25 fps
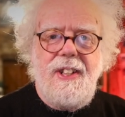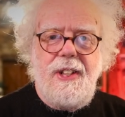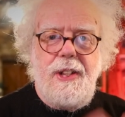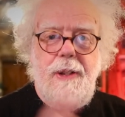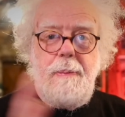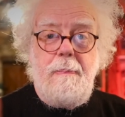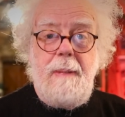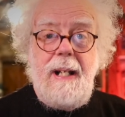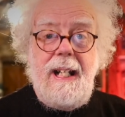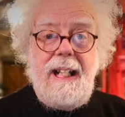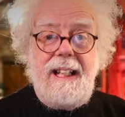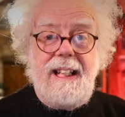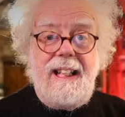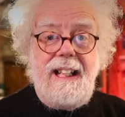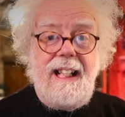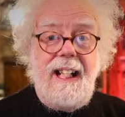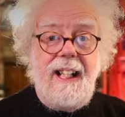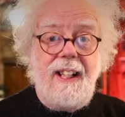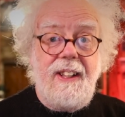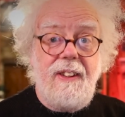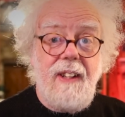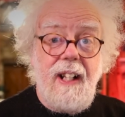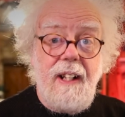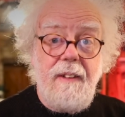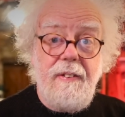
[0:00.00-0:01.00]
to make the
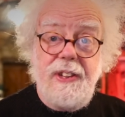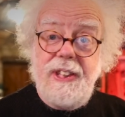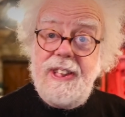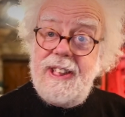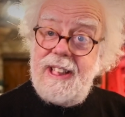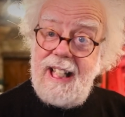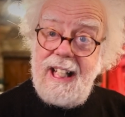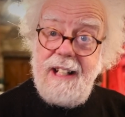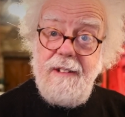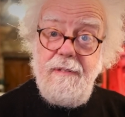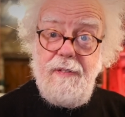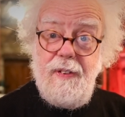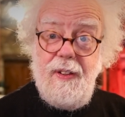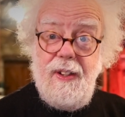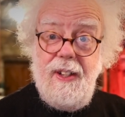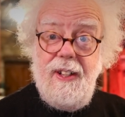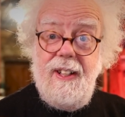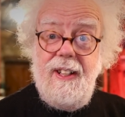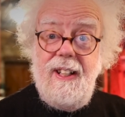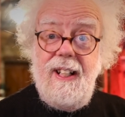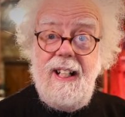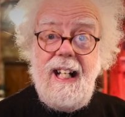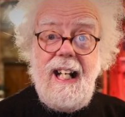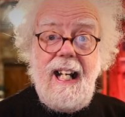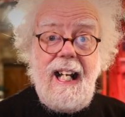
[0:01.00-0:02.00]
aircraft
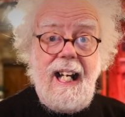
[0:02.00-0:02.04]
safer